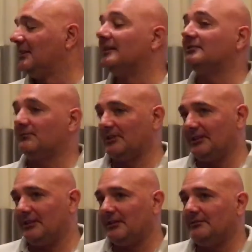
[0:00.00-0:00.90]
Yes,
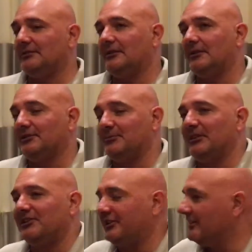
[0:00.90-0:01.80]
29. It's
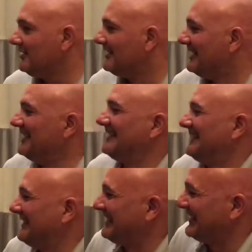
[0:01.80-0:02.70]
been a year.
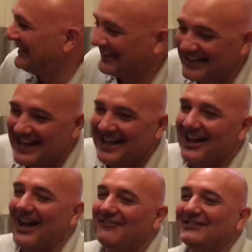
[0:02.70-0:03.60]

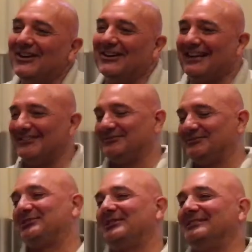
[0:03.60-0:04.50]
I'm
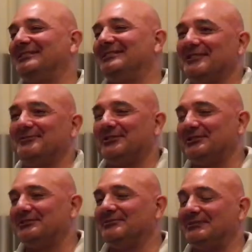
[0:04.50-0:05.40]
struggling with it
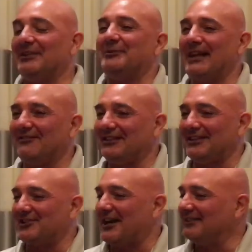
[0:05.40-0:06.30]
for, we have a lot
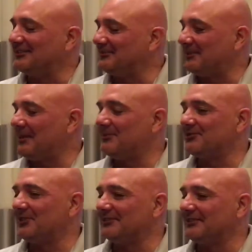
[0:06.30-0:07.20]
of challenges, but I've been
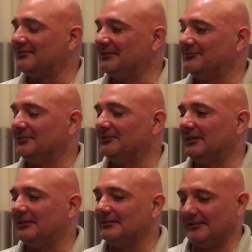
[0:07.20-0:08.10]
struggling with it
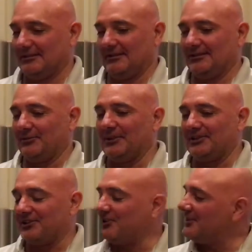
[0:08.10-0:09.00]
for
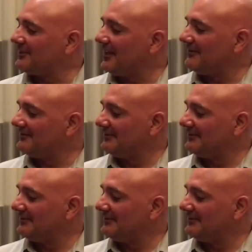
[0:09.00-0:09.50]
26 years now.